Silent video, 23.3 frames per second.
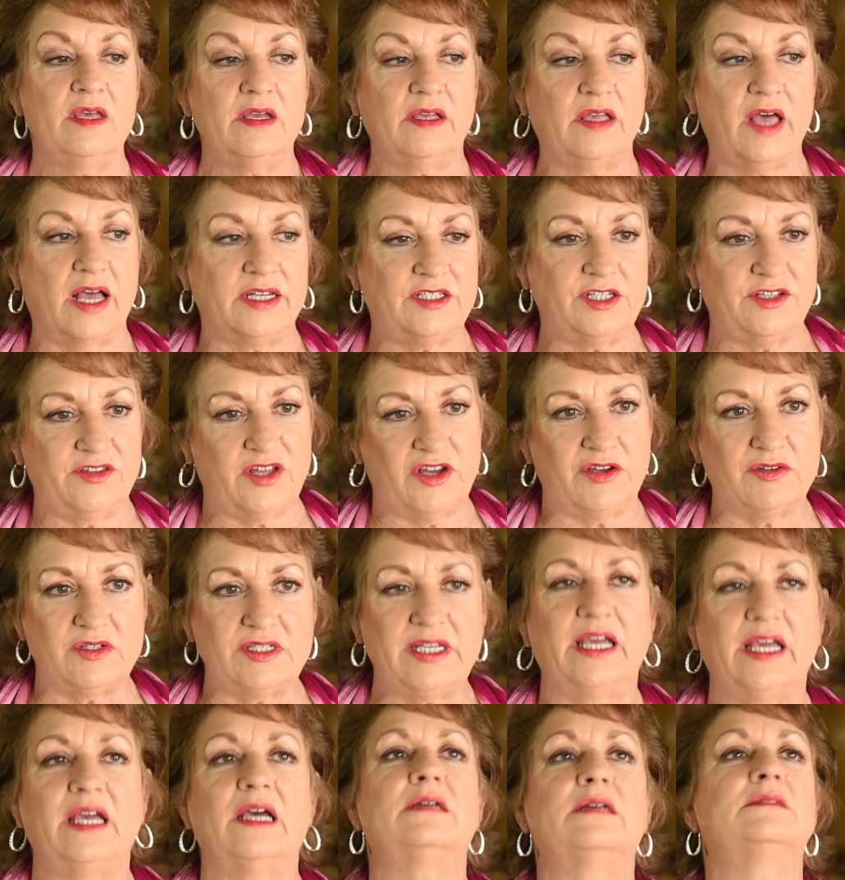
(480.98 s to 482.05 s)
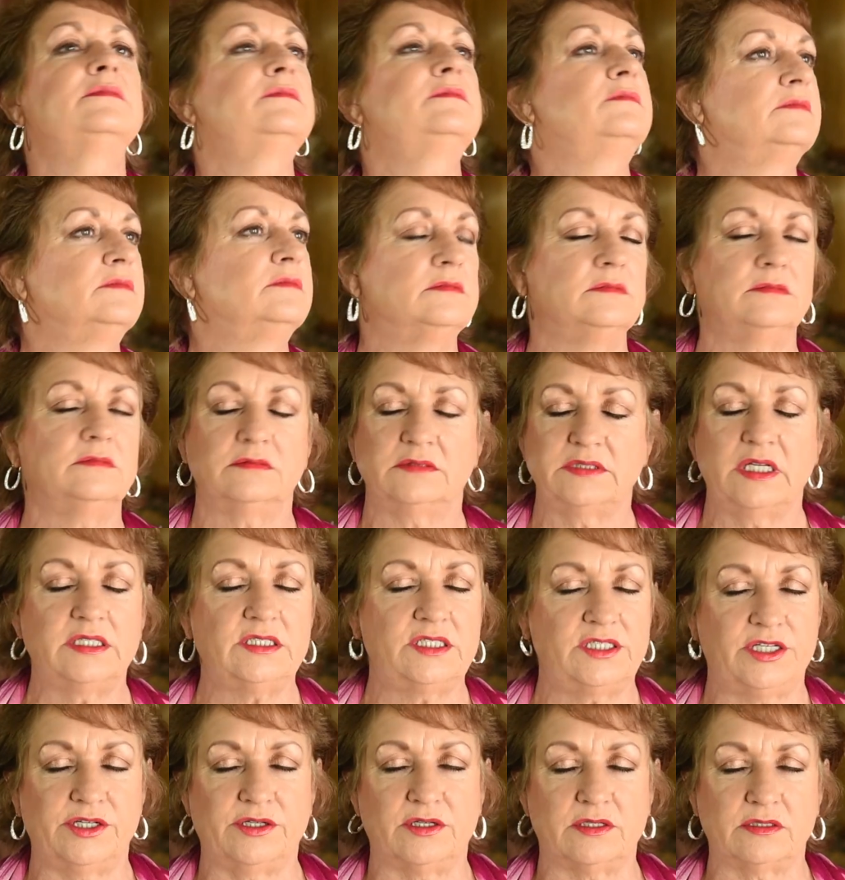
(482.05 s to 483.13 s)
Got to the hotel,
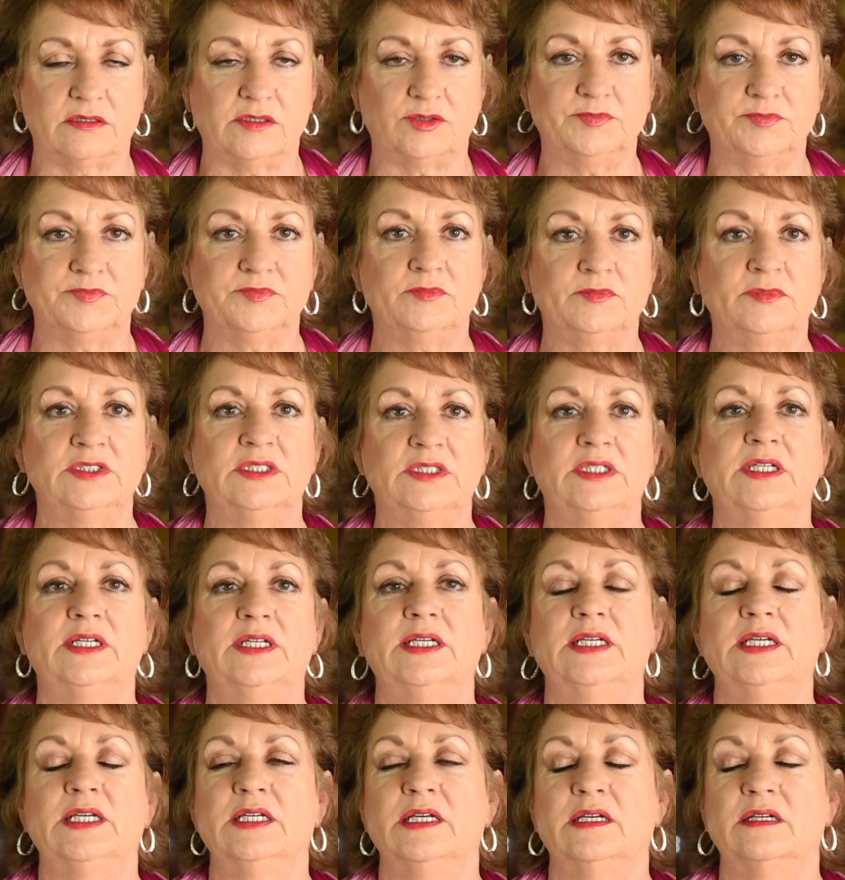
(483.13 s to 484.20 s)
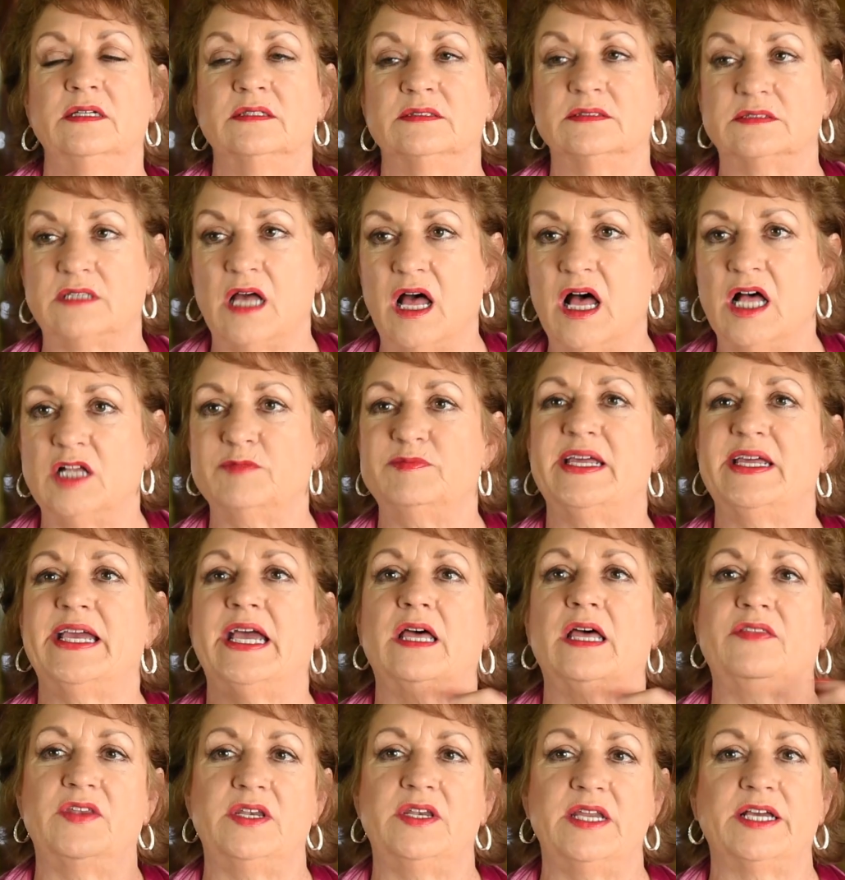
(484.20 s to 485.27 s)
hysterical. Calmed
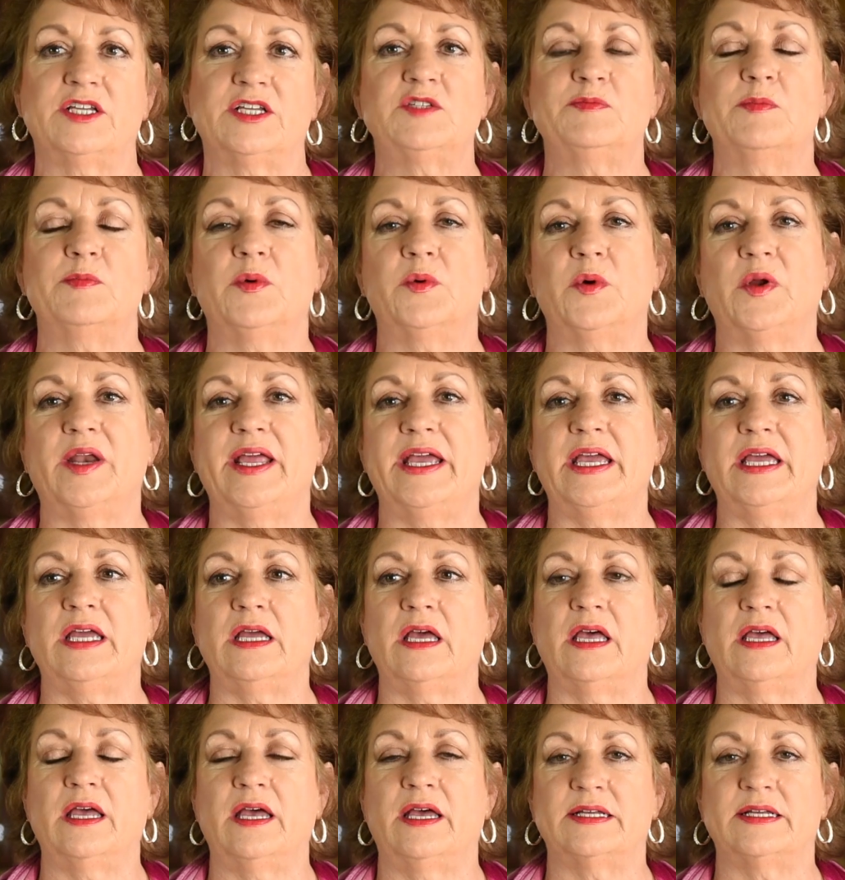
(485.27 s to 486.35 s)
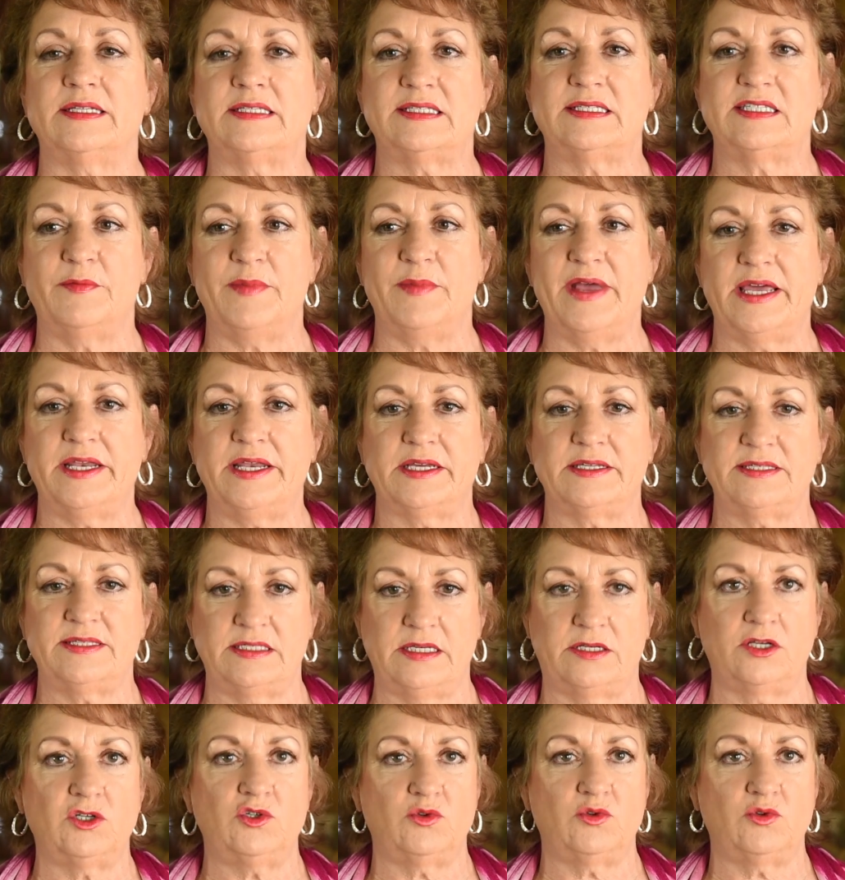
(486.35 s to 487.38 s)
down. The next morning, Stemedix sent a